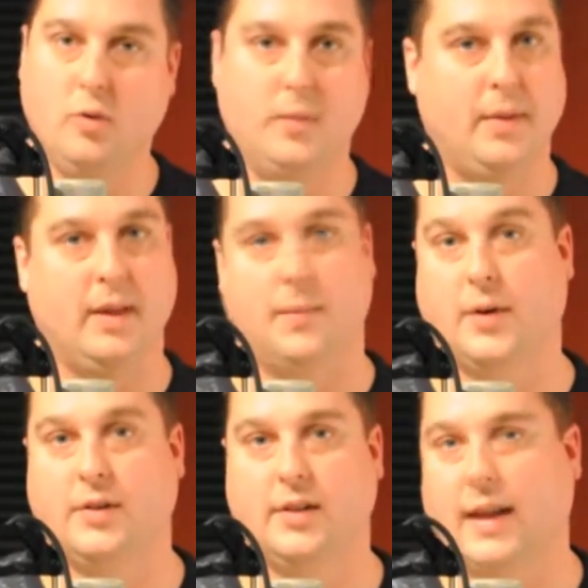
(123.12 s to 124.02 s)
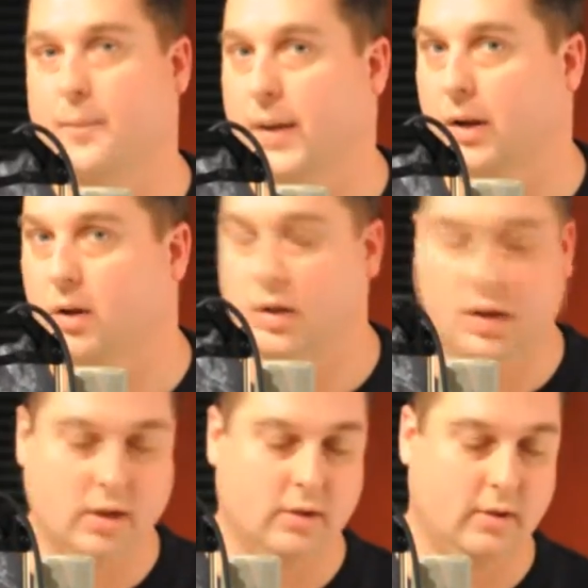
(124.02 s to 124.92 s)
would be the person, like Bill.
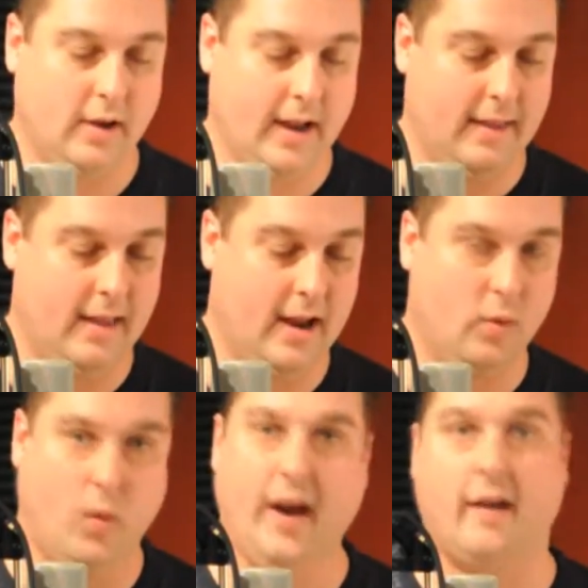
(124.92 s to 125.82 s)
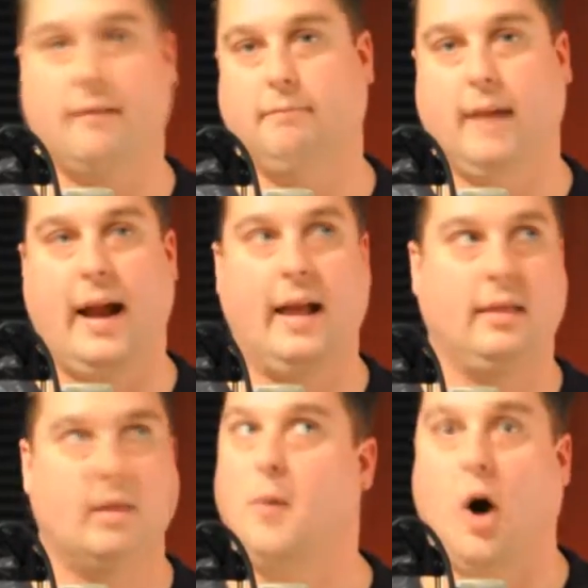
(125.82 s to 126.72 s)
And then where? At
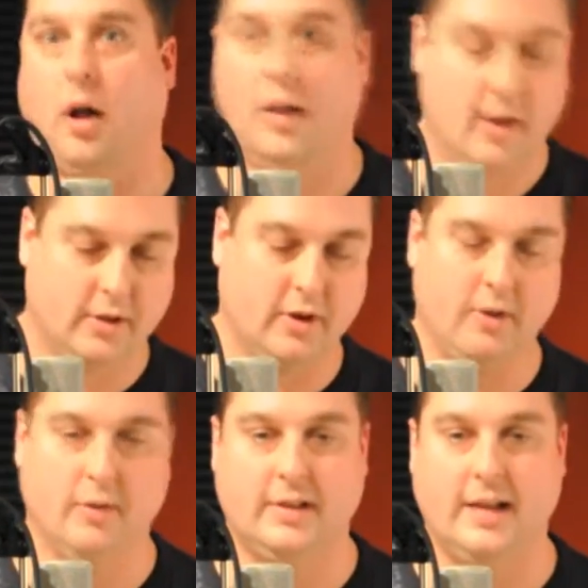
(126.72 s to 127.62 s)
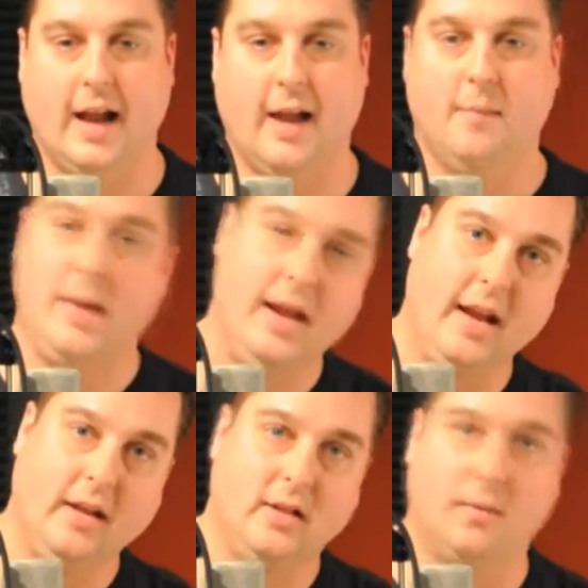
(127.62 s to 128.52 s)
the mall. So you would say,
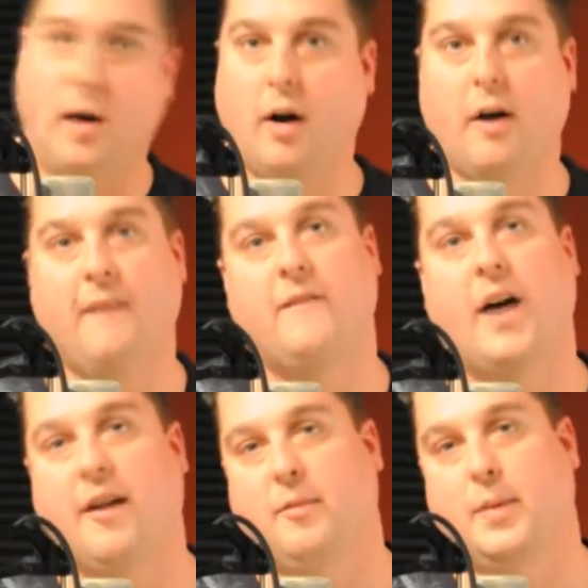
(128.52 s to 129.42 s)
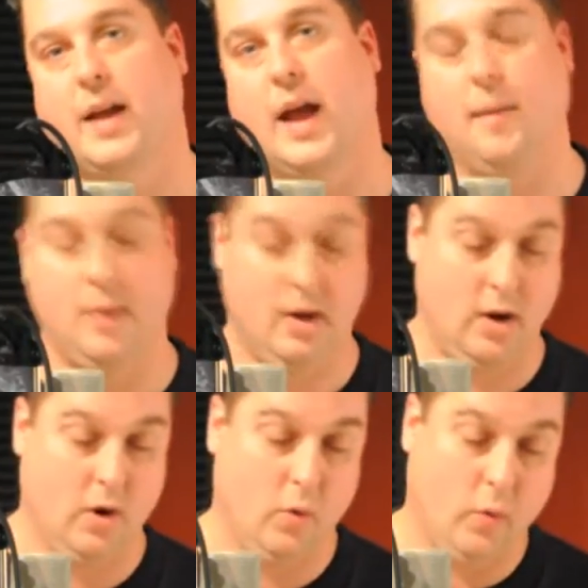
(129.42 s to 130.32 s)
meeting tomorrow, 5 p.m.
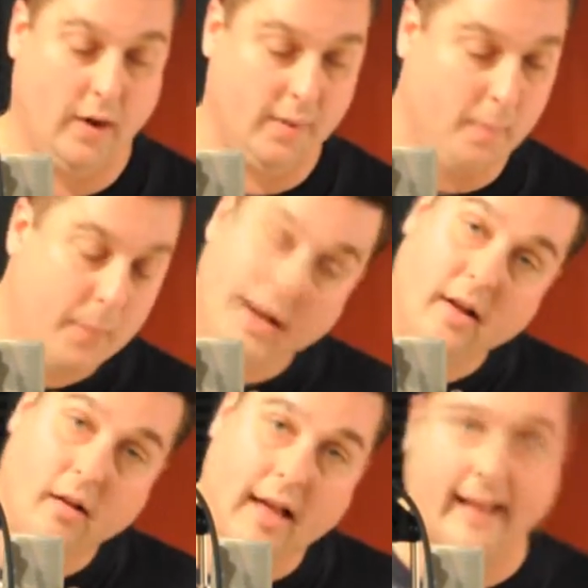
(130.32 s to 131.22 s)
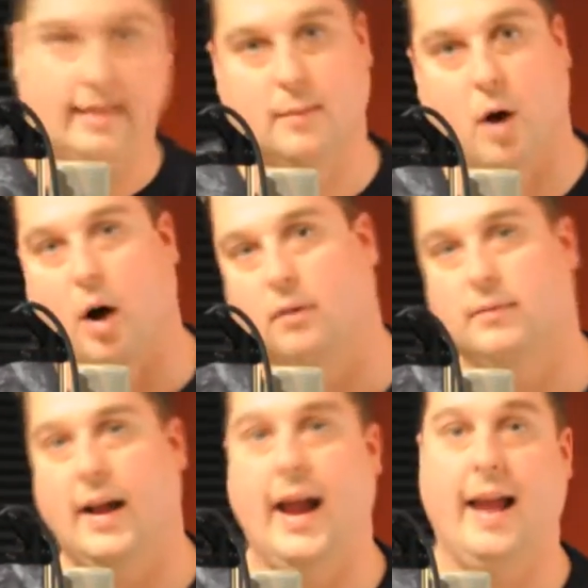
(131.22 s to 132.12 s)
with Bill at the mall.
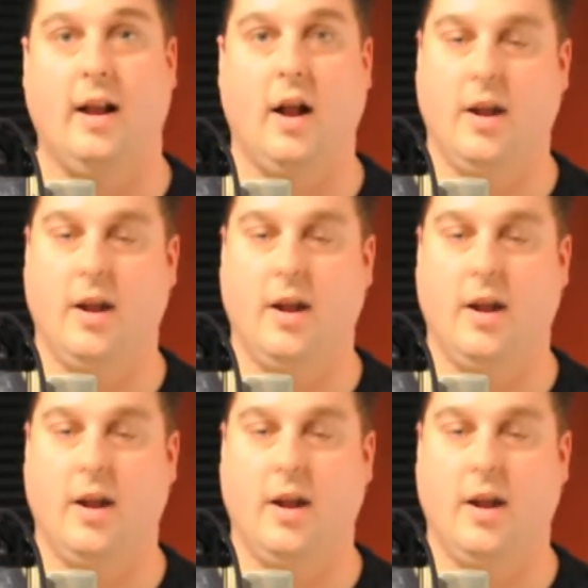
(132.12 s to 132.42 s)
And